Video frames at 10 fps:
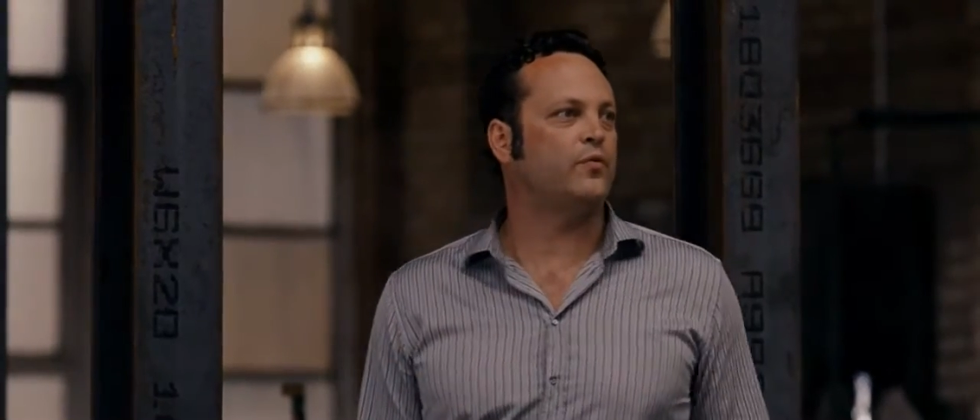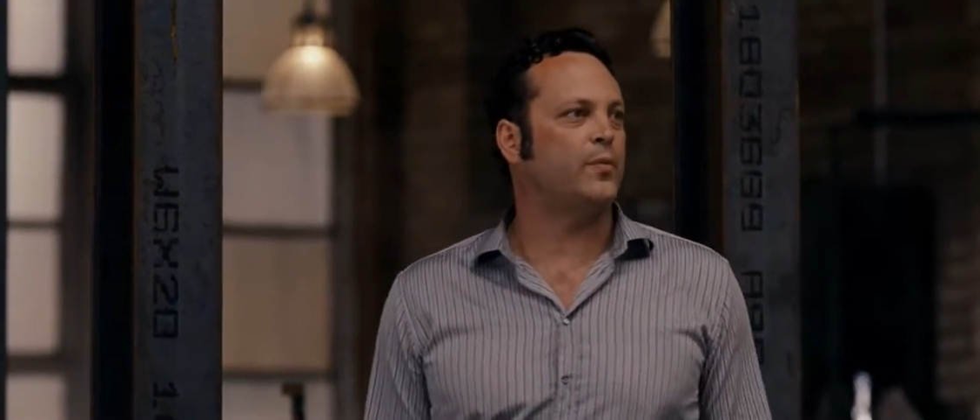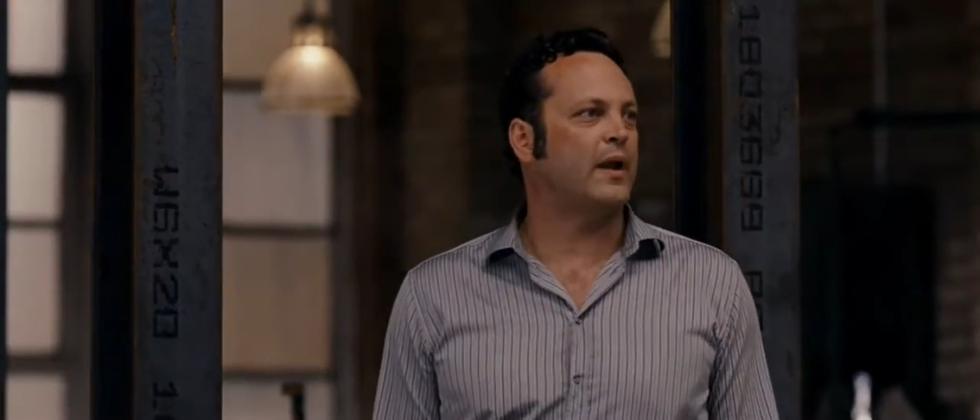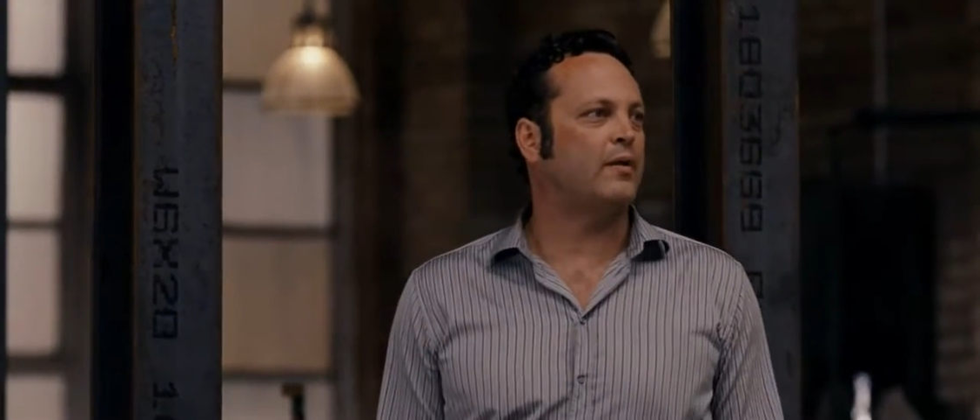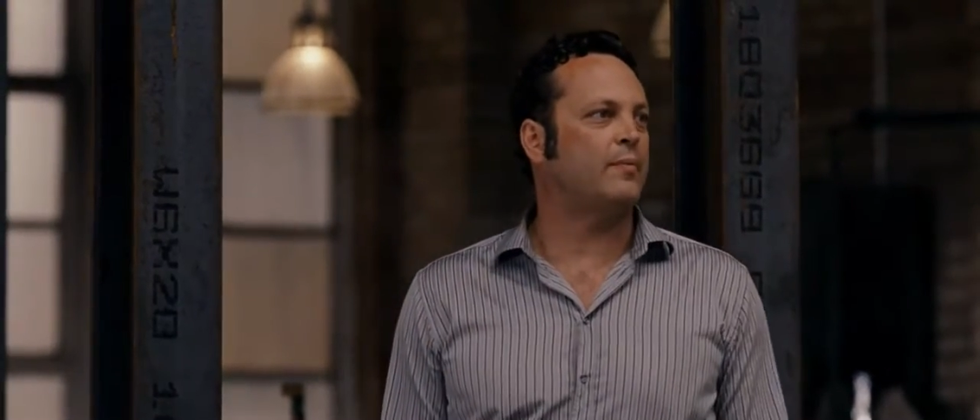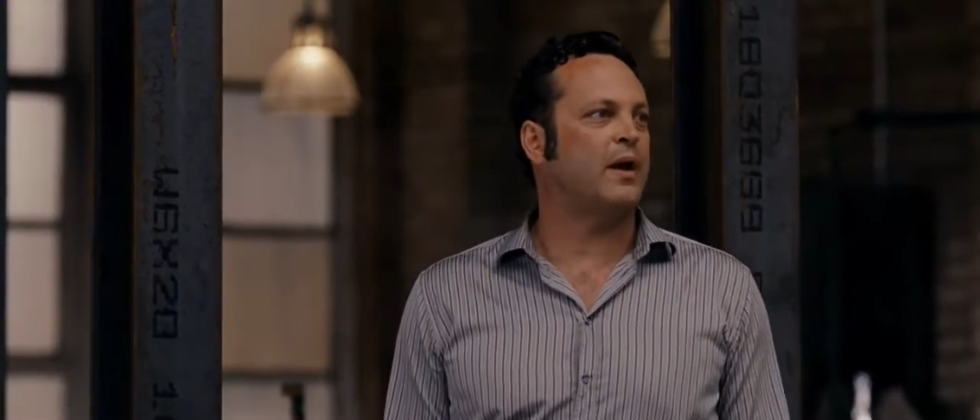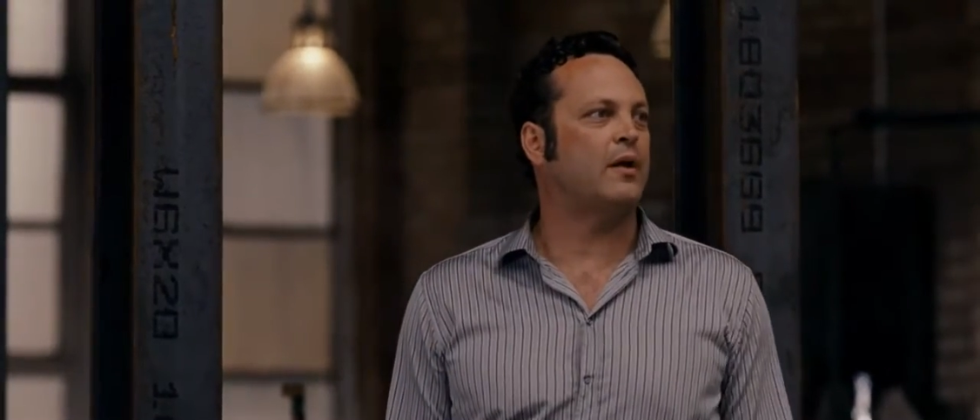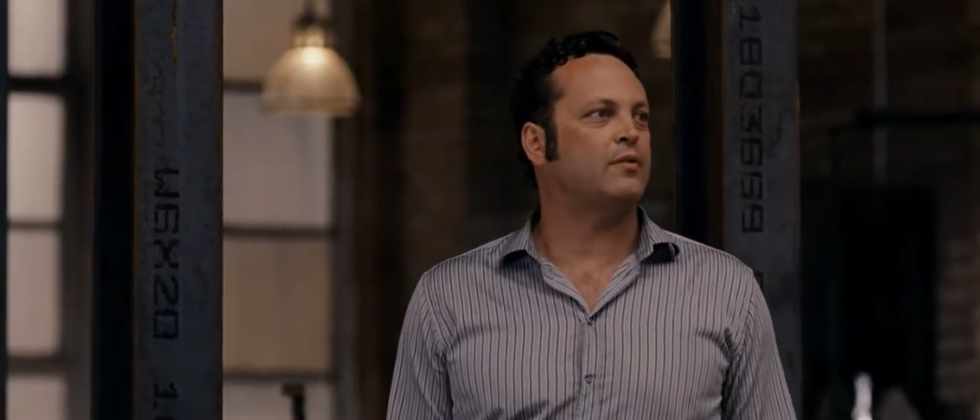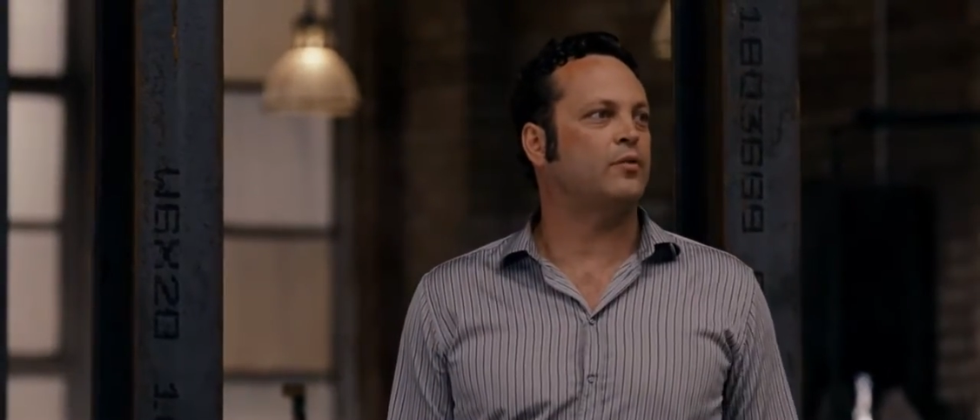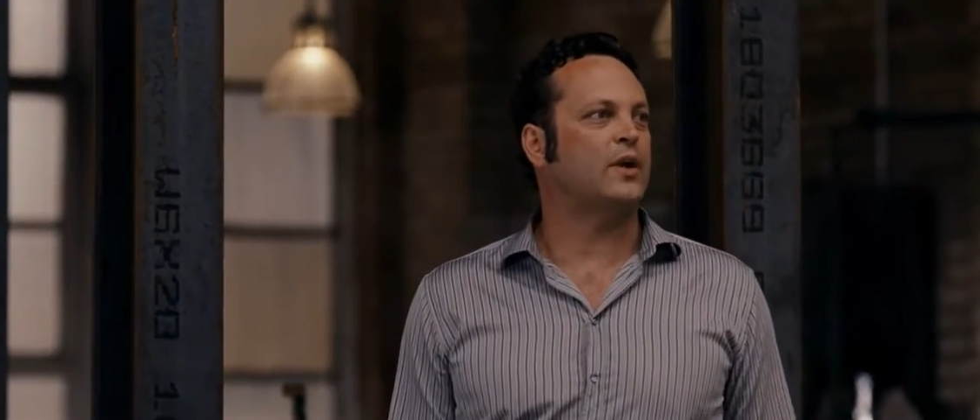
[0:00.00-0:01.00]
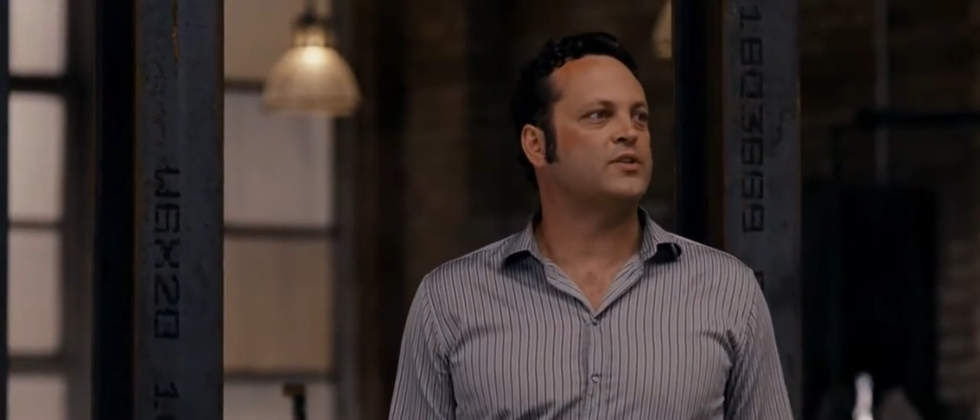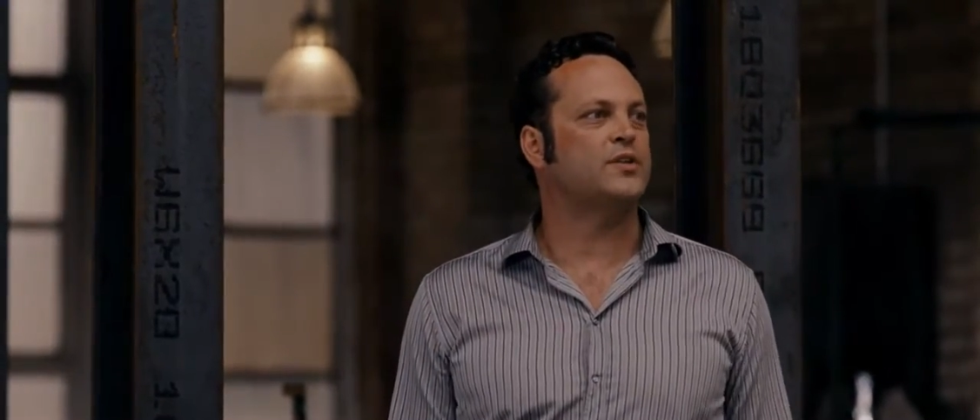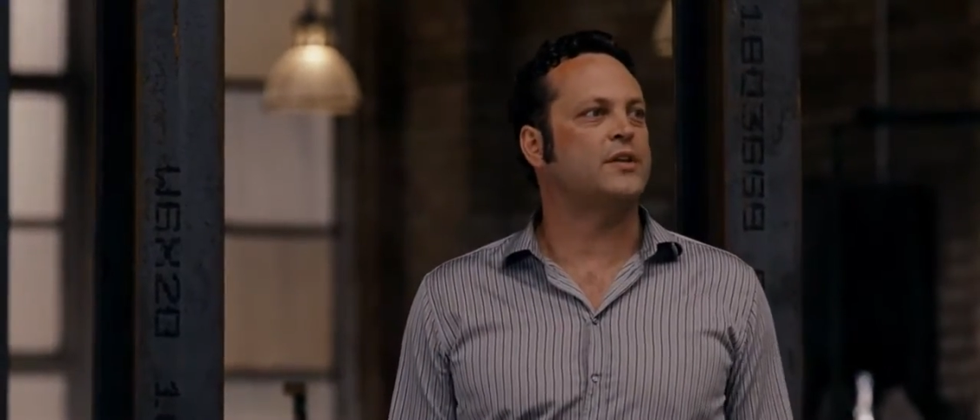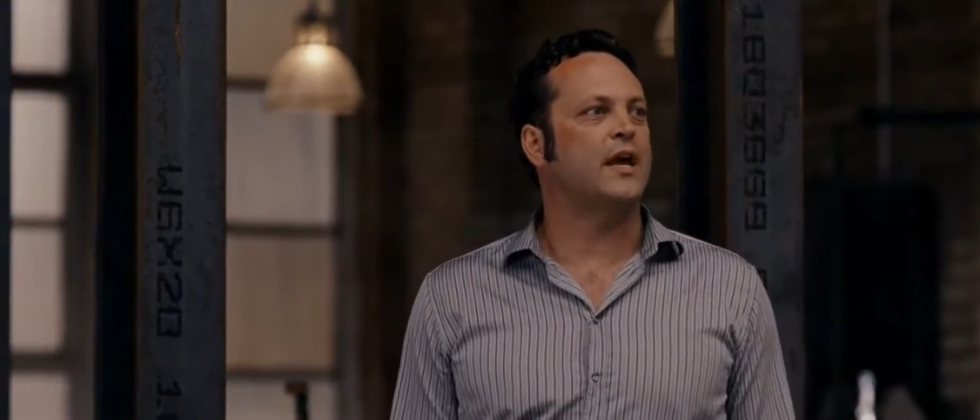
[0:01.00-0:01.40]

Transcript: for about, about the rest of the